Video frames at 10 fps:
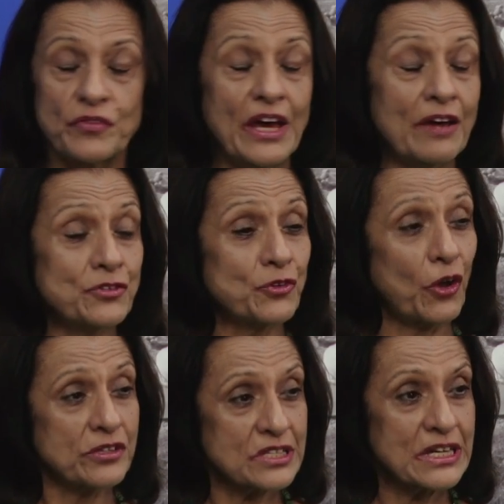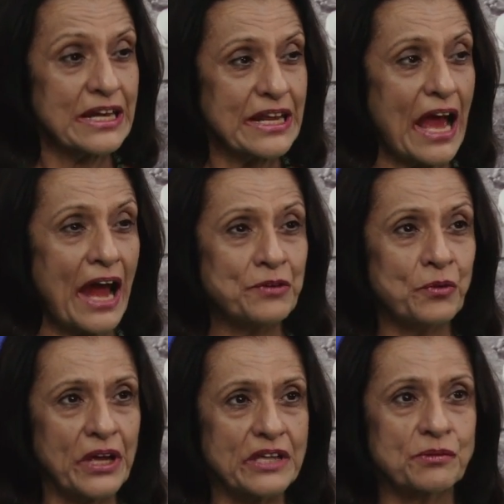So we have to constantly
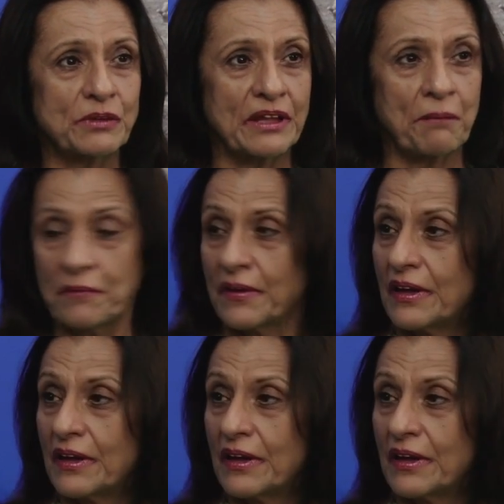advocate with them.